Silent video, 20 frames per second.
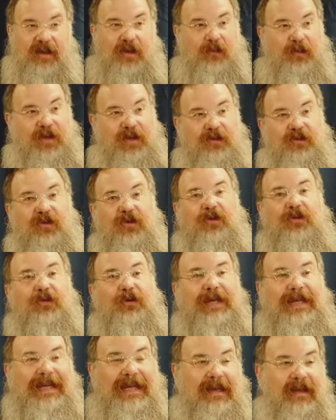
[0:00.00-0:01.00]
that we
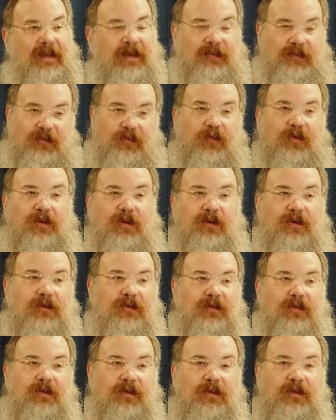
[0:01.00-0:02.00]
do in this
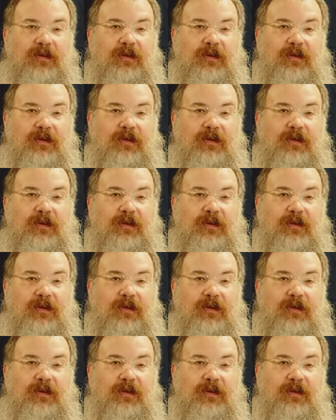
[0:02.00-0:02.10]
world,